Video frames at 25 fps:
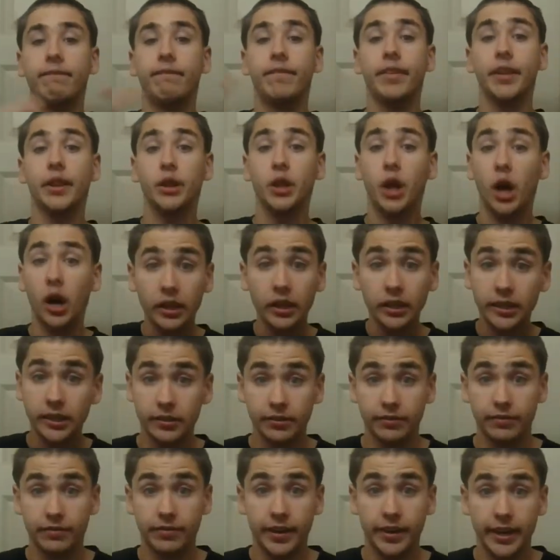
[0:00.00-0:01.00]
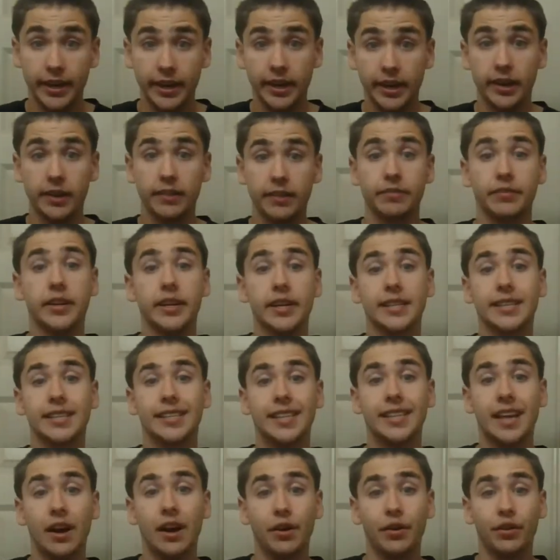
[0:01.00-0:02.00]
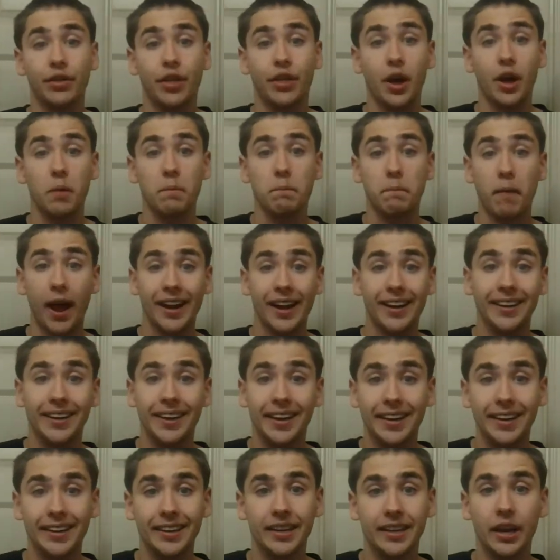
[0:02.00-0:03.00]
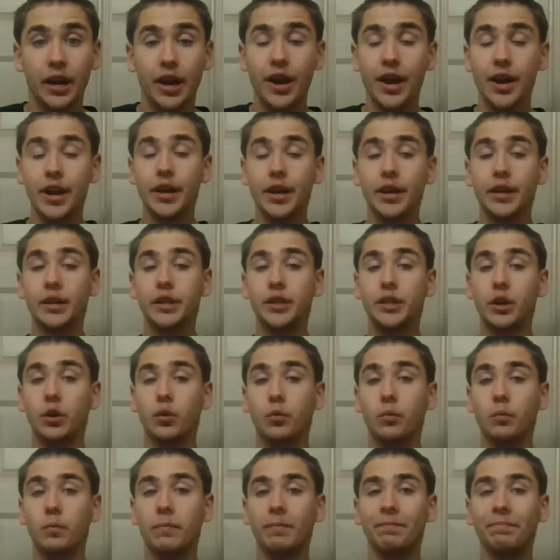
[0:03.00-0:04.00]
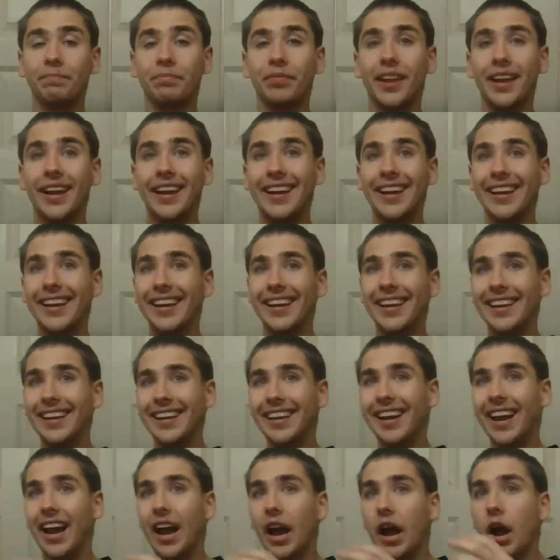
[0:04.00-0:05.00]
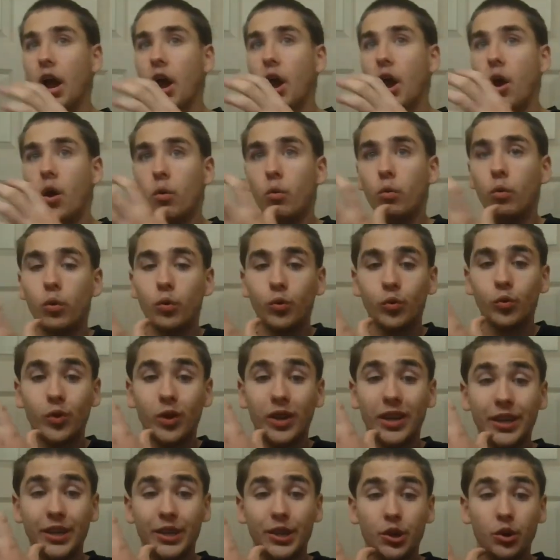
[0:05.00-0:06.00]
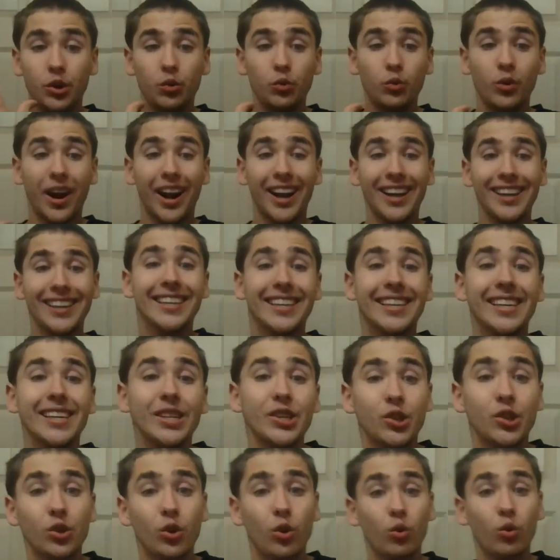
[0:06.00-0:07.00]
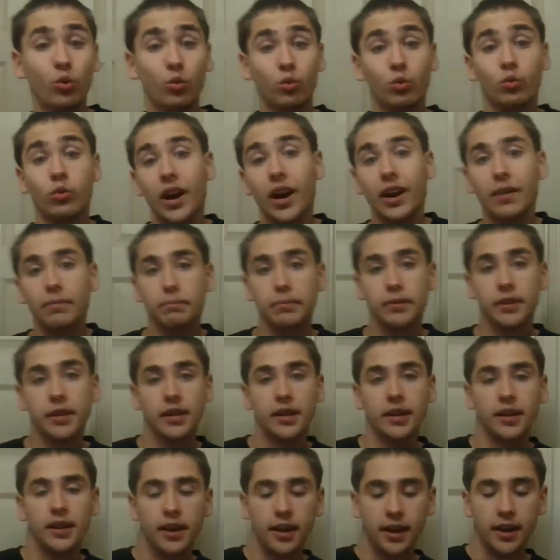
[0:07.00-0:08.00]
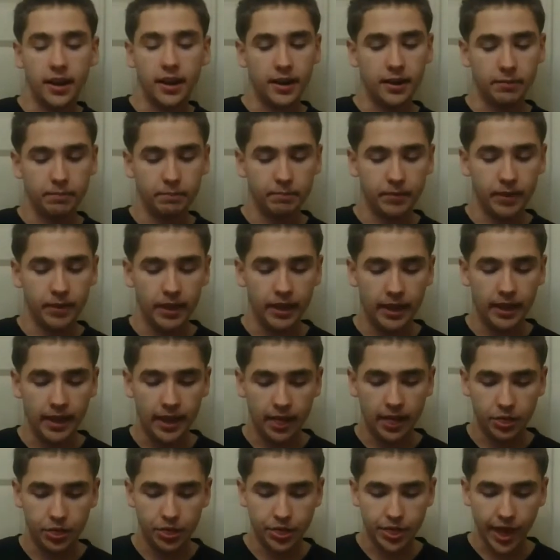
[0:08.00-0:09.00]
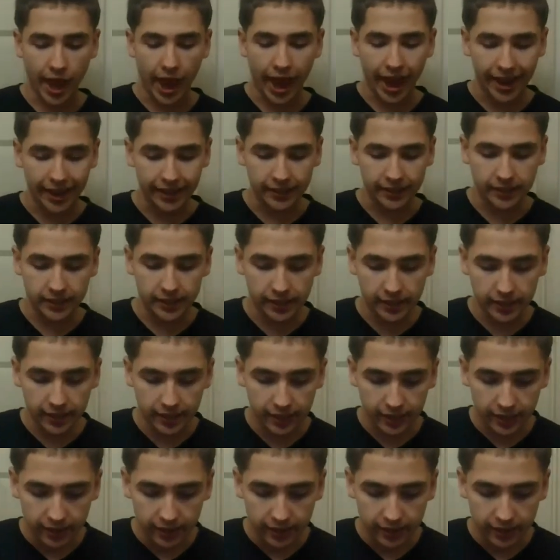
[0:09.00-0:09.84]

philosophy of the South back then. So he wanted to disrupt that